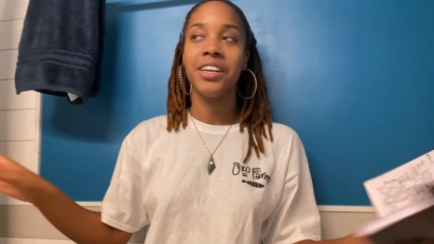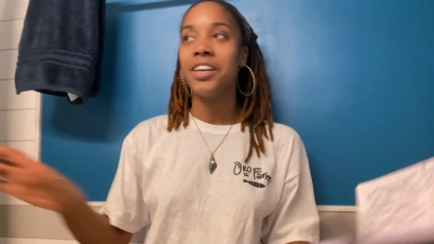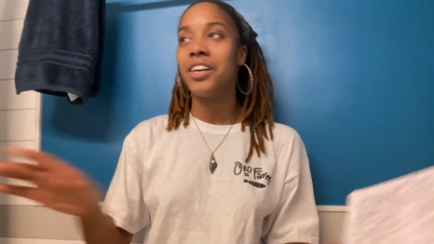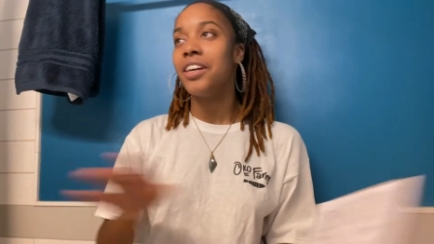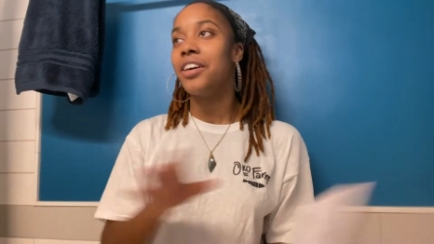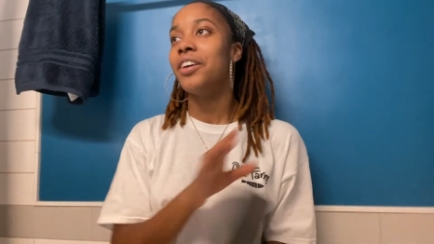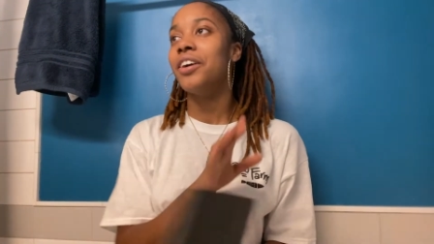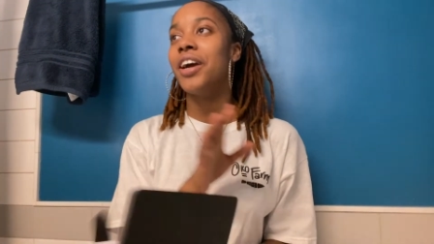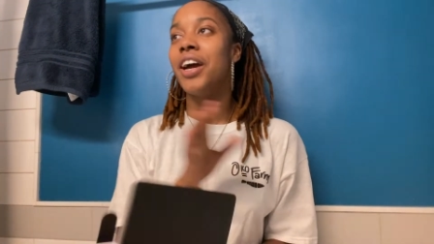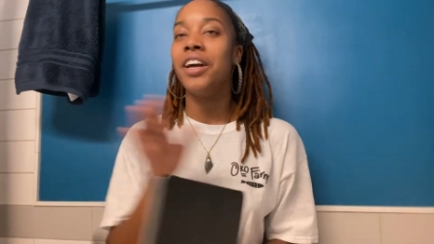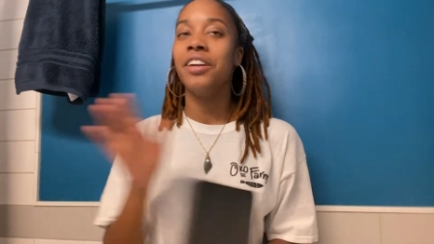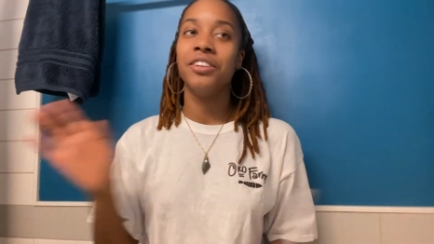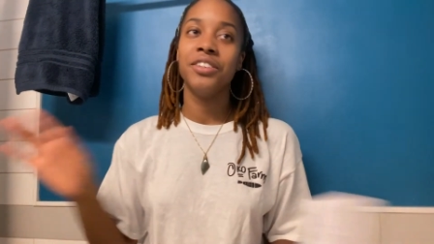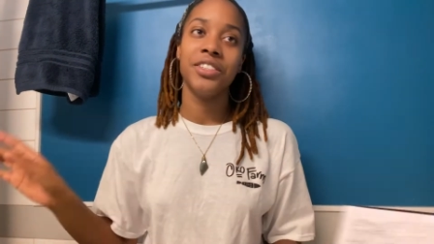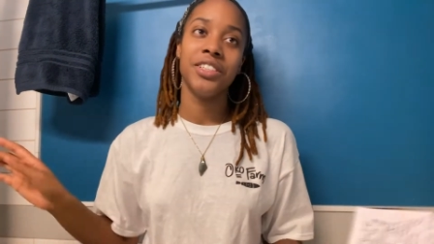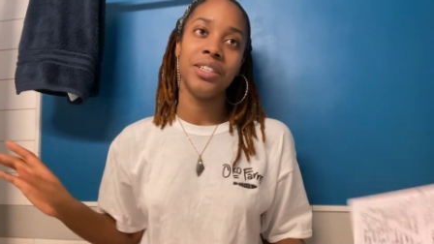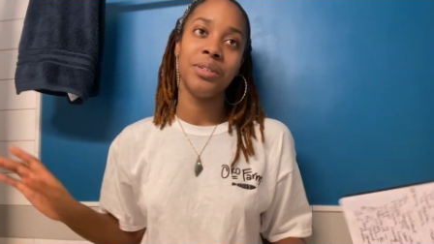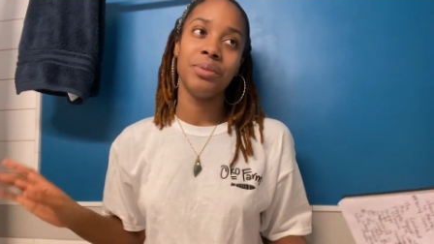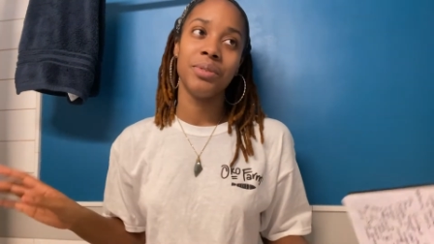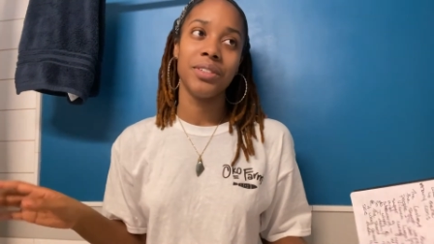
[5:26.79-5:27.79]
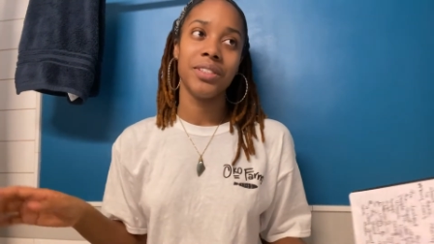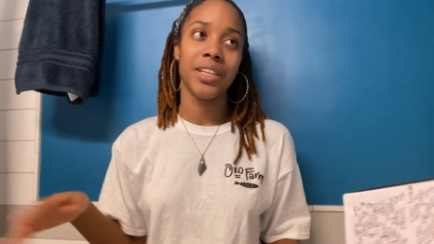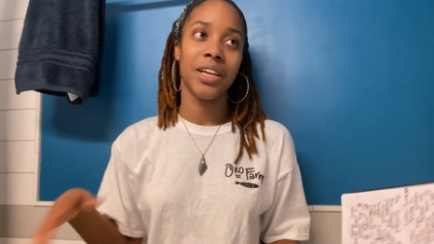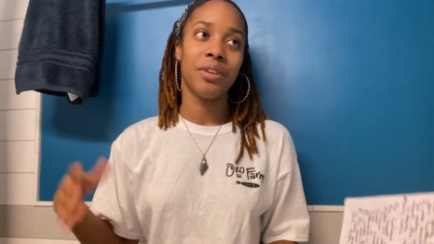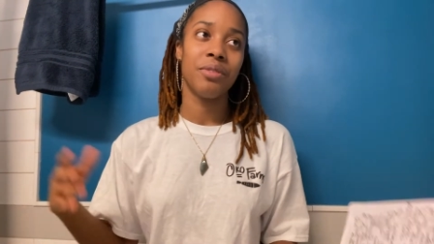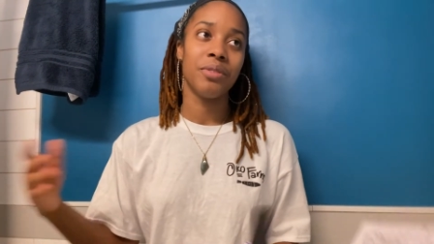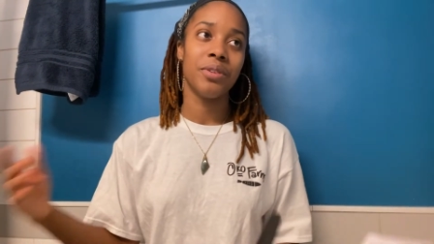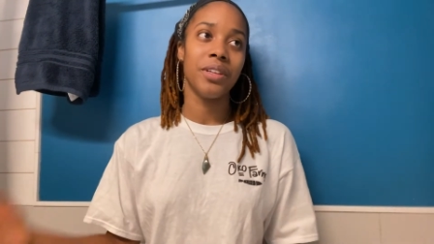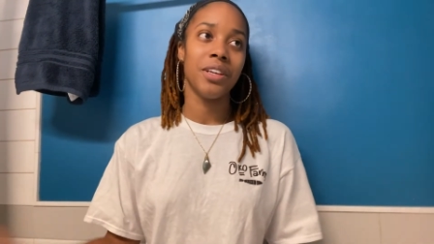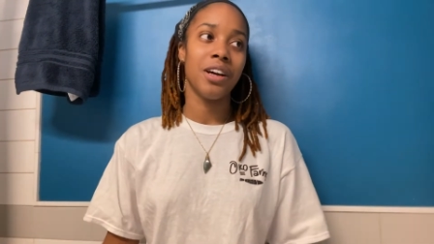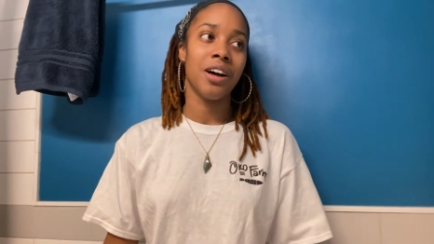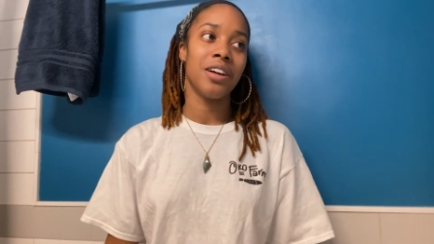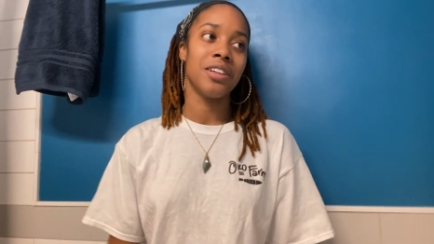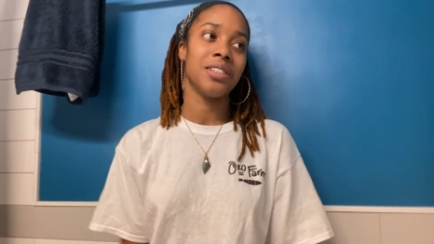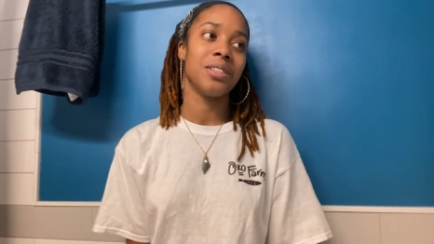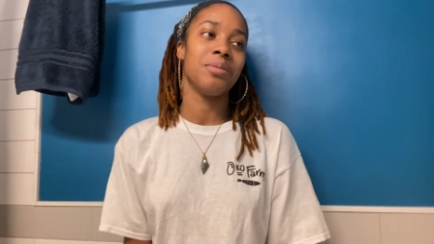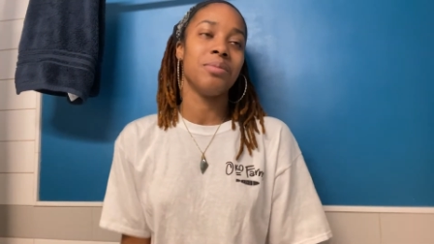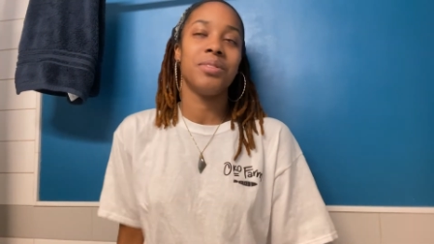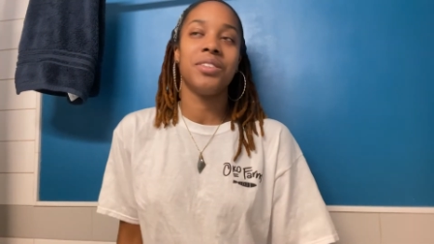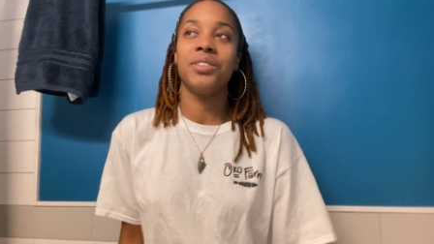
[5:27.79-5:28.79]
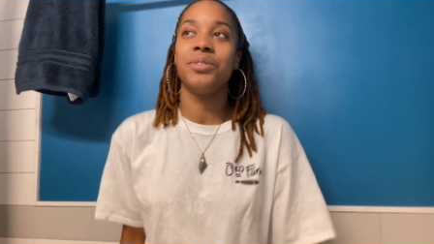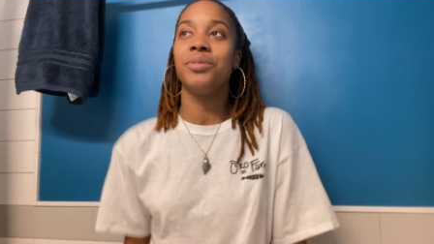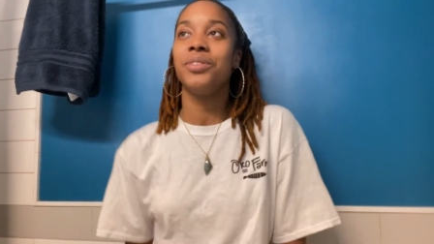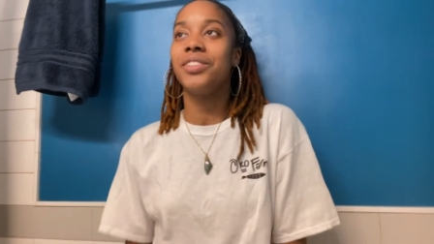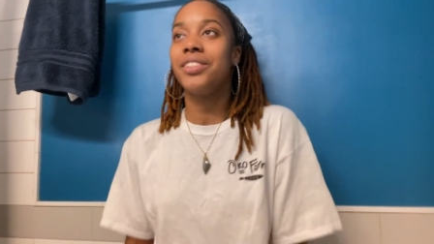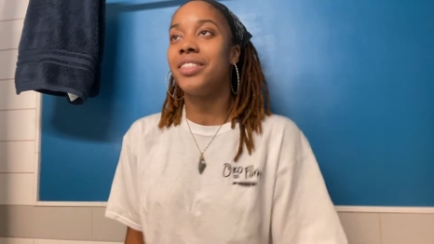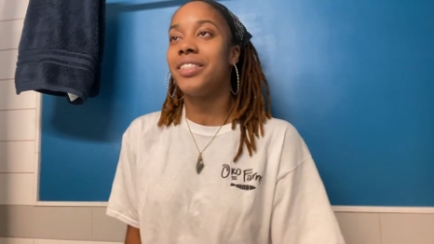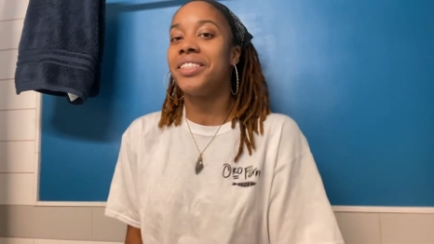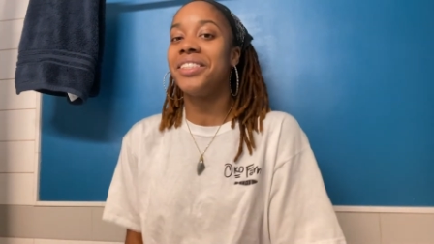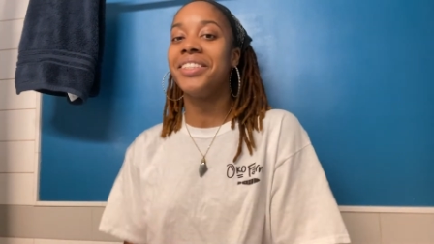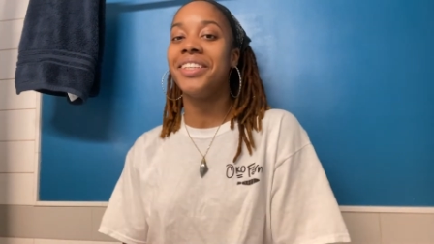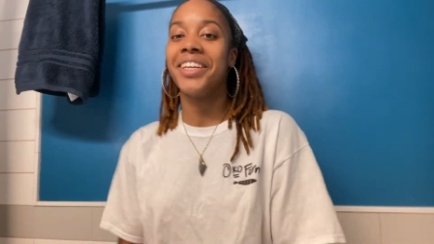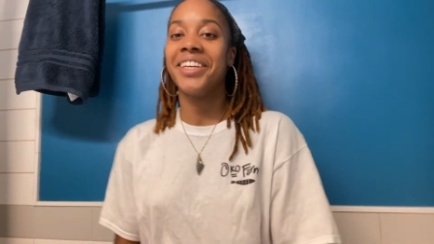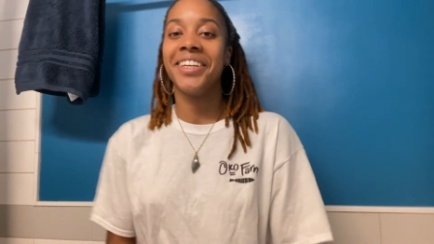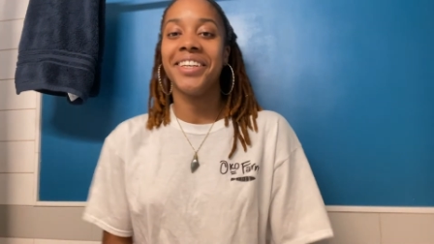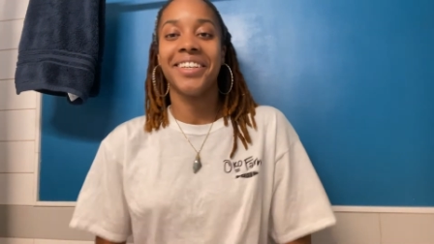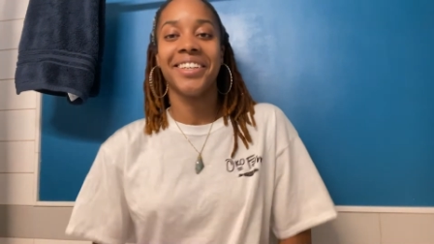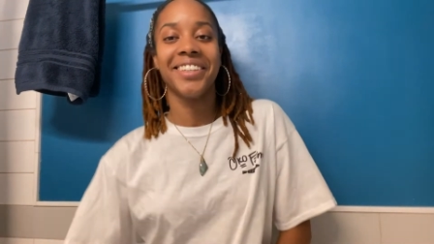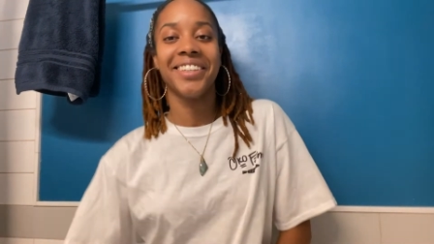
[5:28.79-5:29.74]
Her energy was like really awesome. She was like,